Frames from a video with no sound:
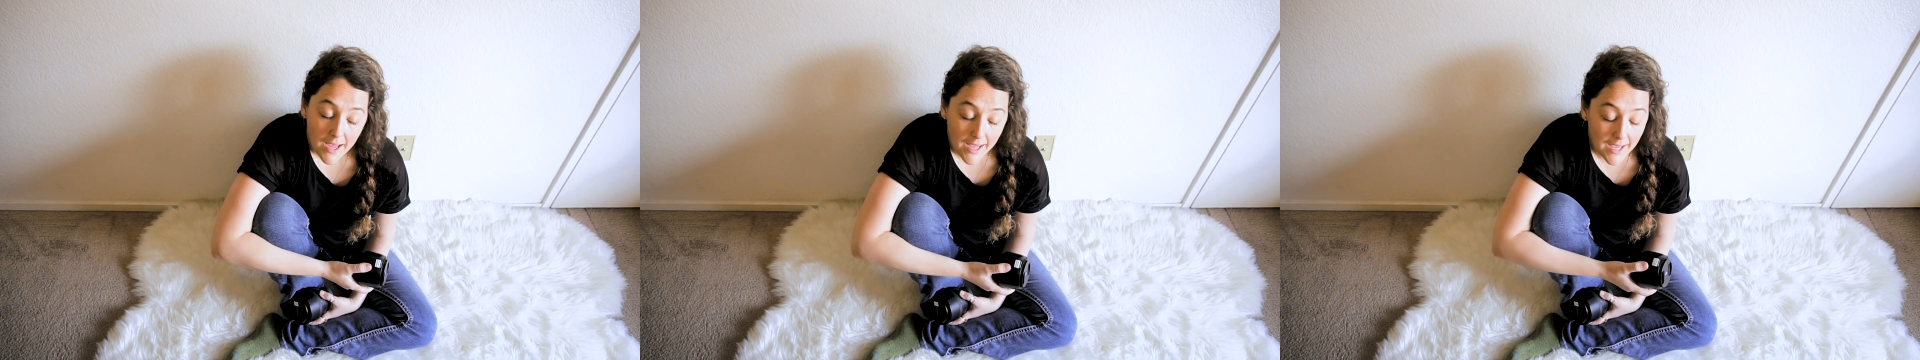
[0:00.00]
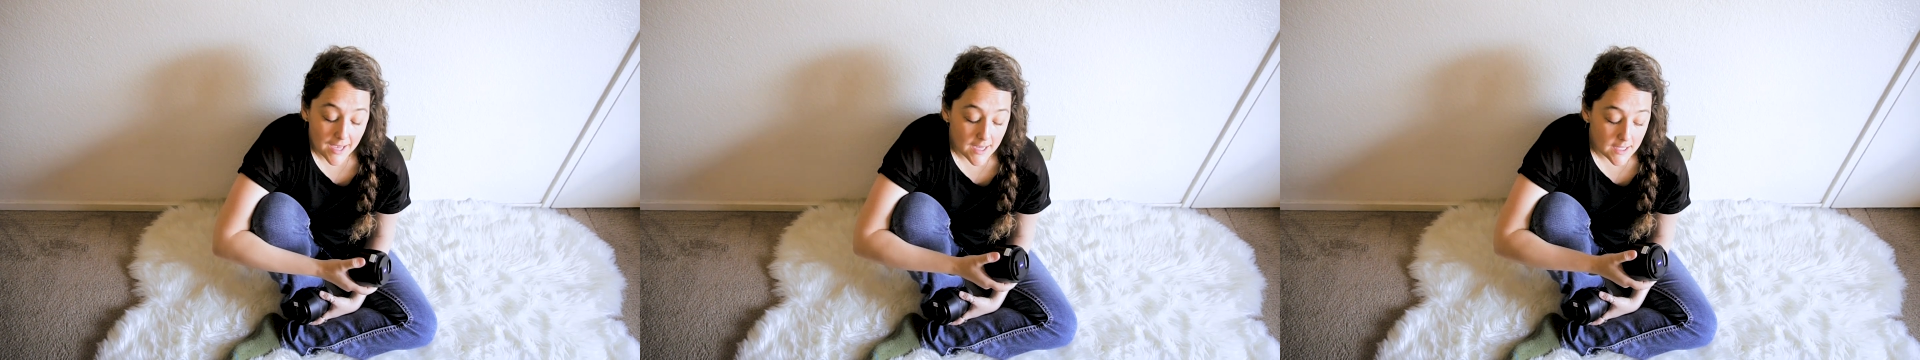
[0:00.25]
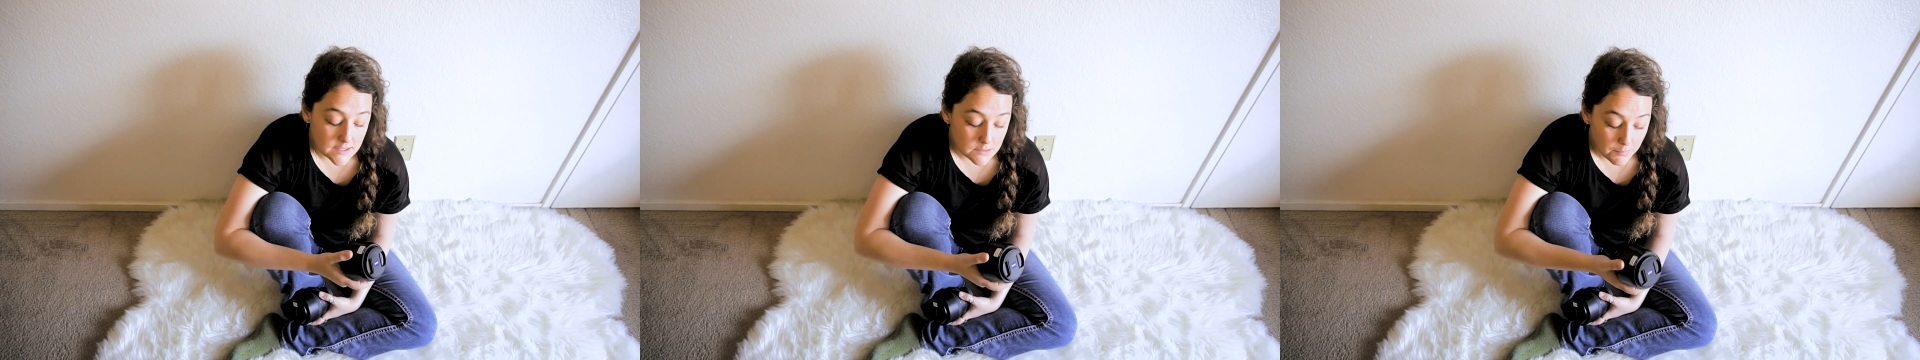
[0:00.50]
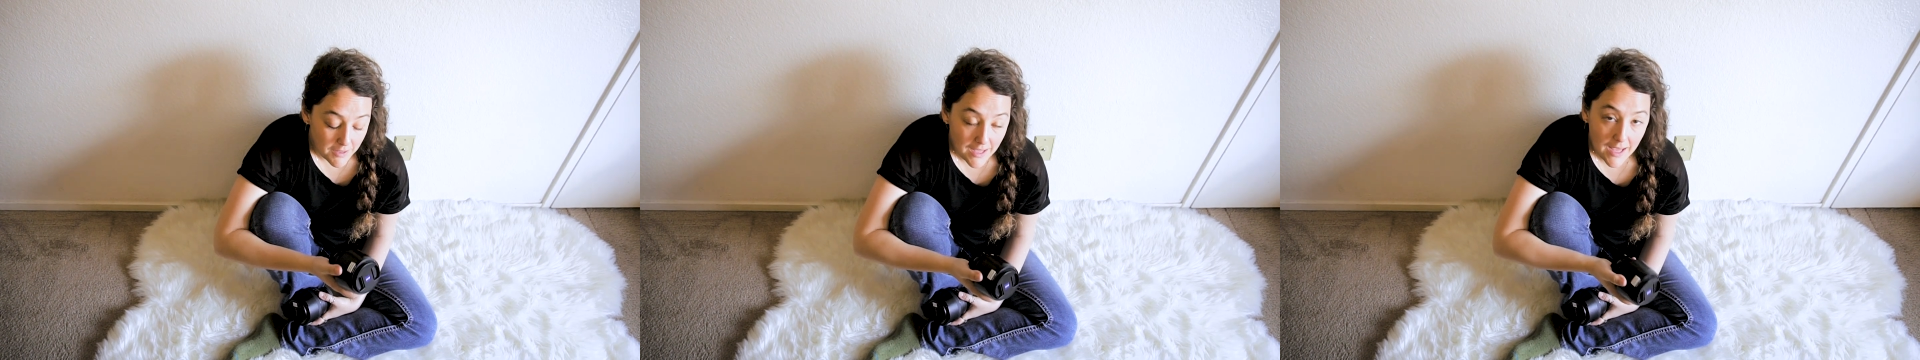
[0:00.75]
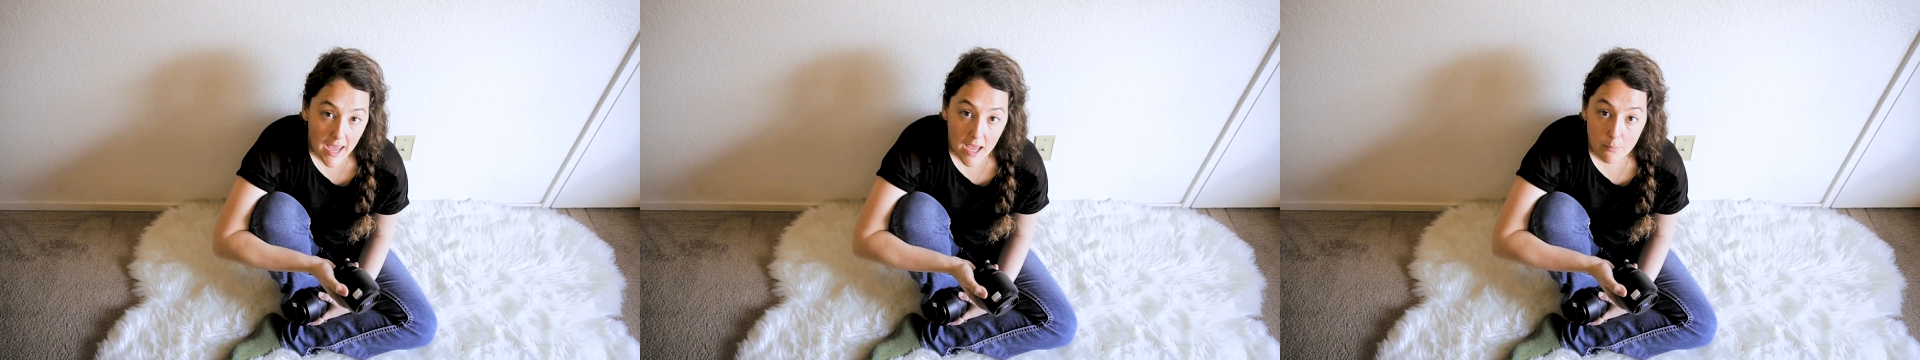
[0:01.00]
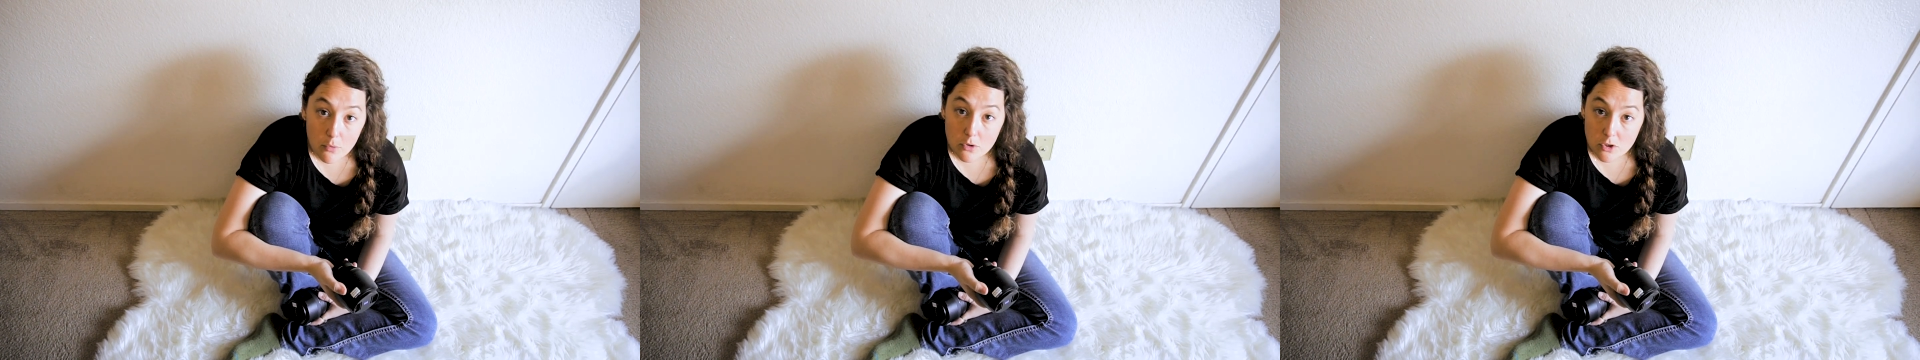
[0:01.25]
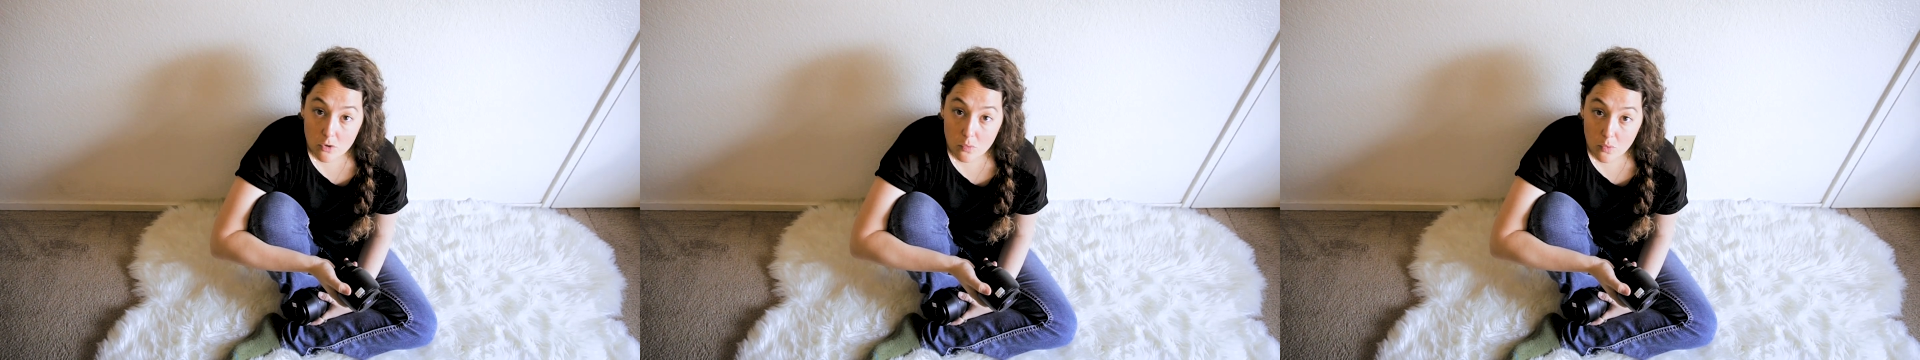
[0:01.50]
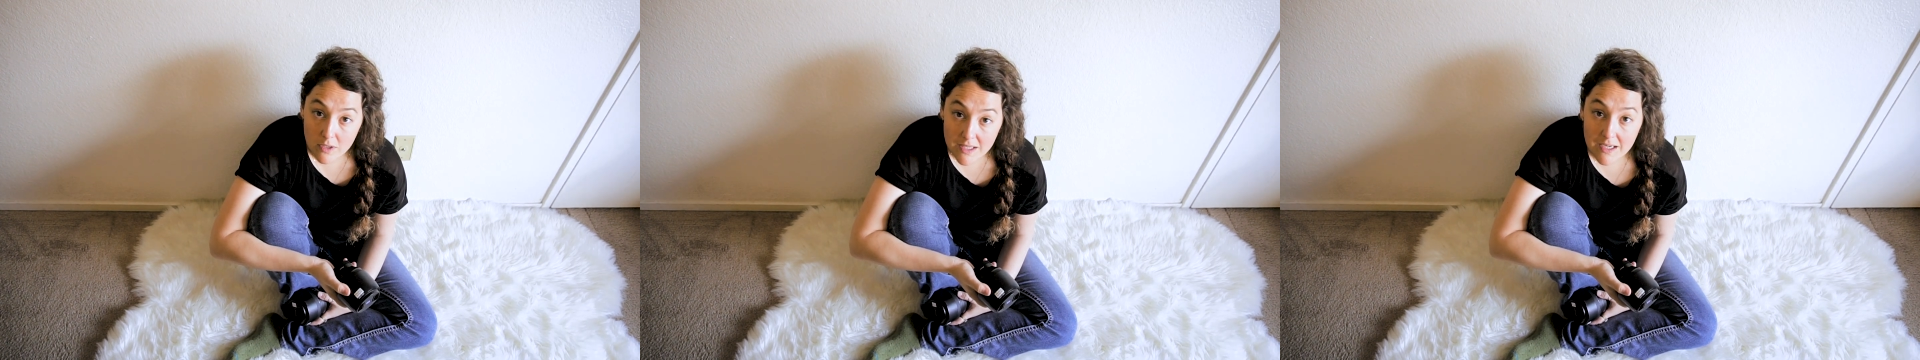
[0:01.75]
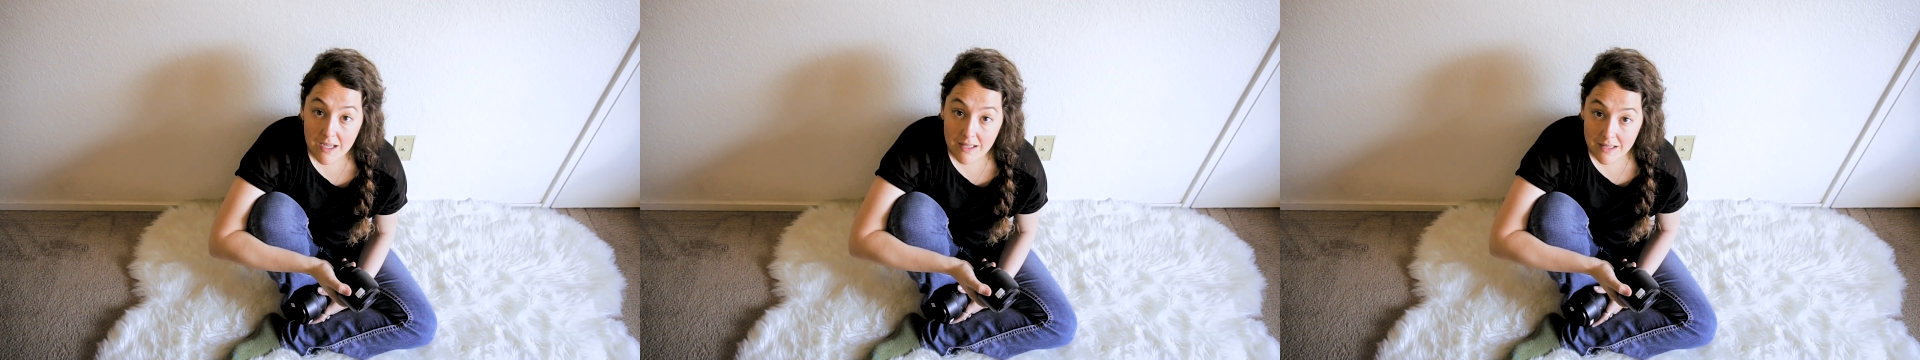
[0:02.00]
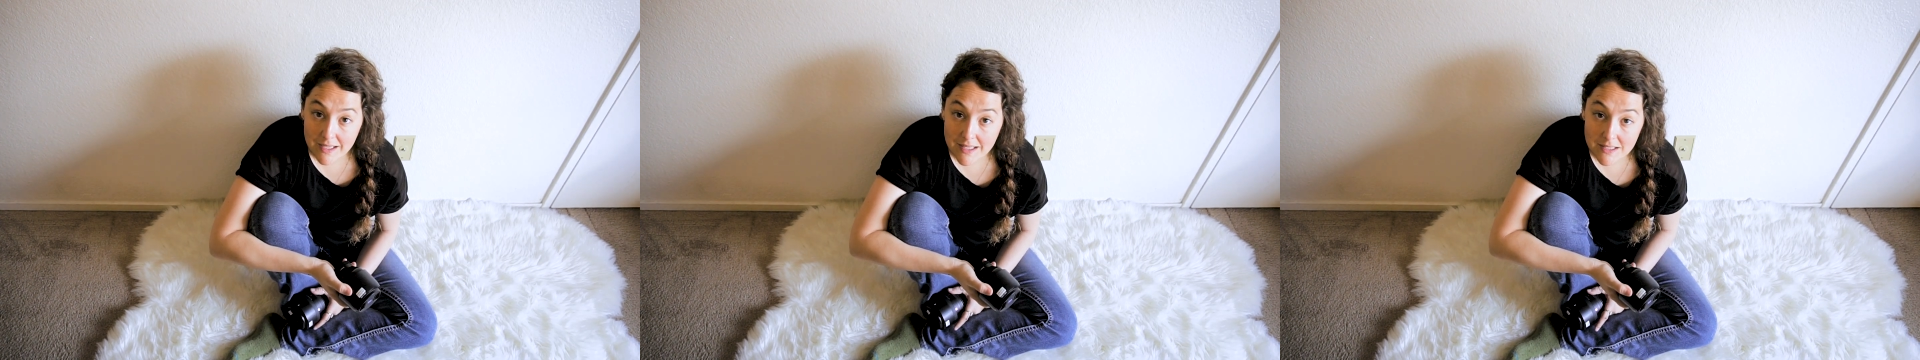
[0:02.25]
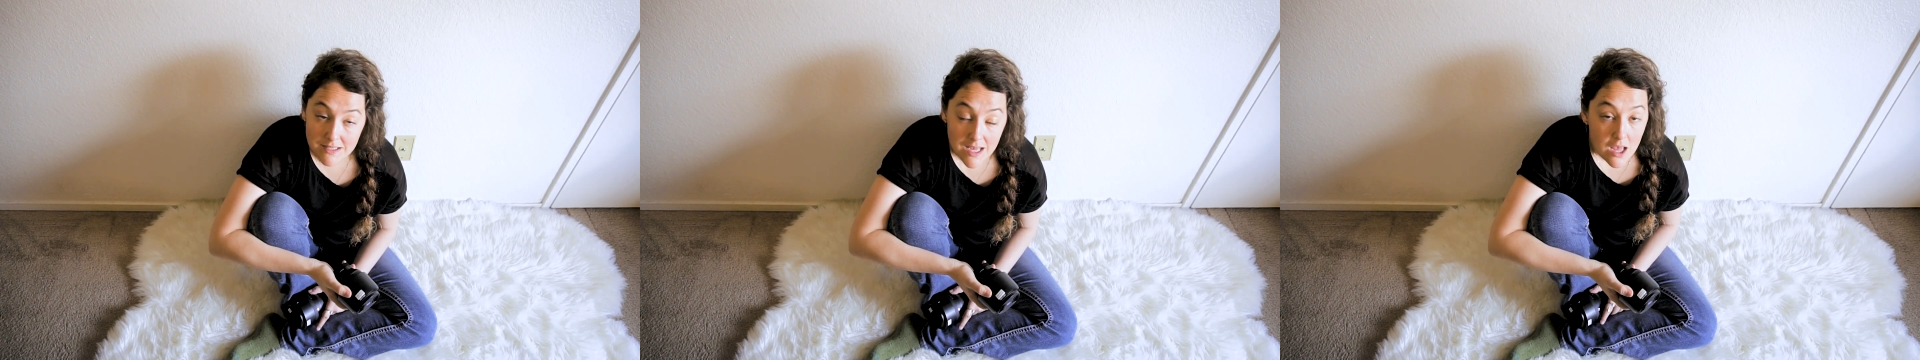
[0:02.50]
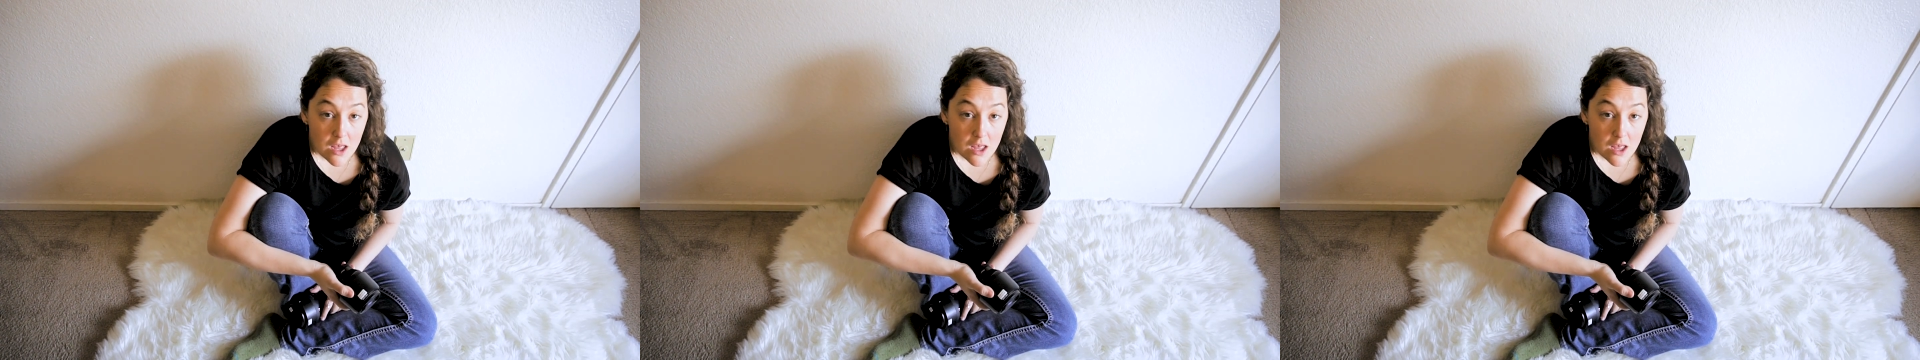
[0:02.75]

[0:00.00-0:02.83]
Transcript: And being able to rent a lens,